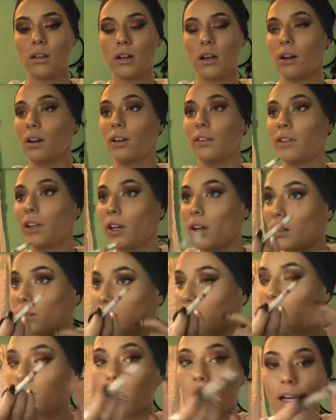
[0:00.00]
I don't even know.
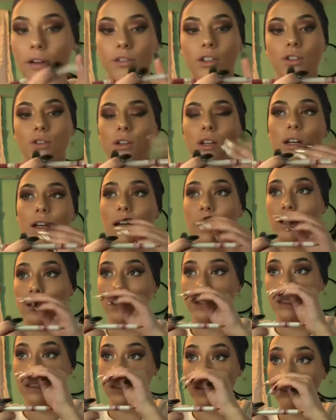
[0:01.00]
Whatever, you can kind of
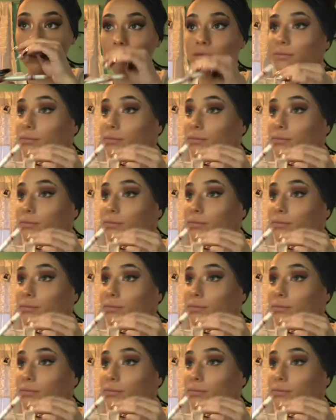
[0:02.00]
see it.